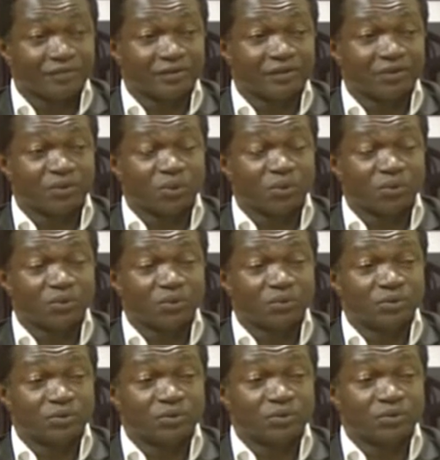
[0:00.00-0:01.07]
to
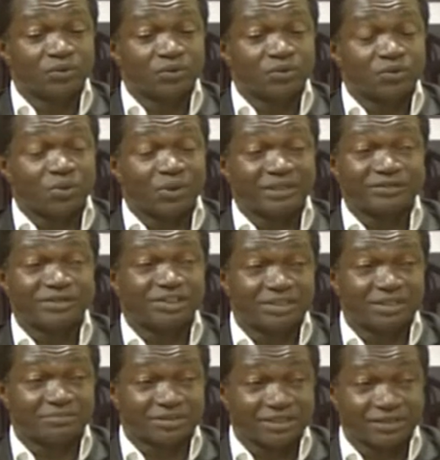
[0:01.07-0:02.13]
enrich
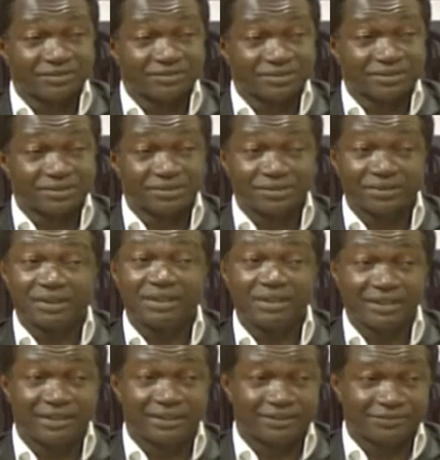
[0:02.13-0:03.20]
themselves
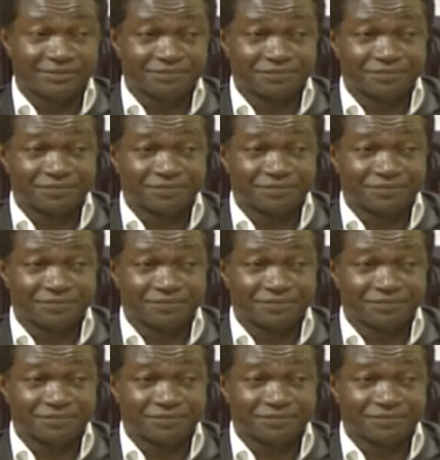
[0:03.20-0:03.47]
illegally.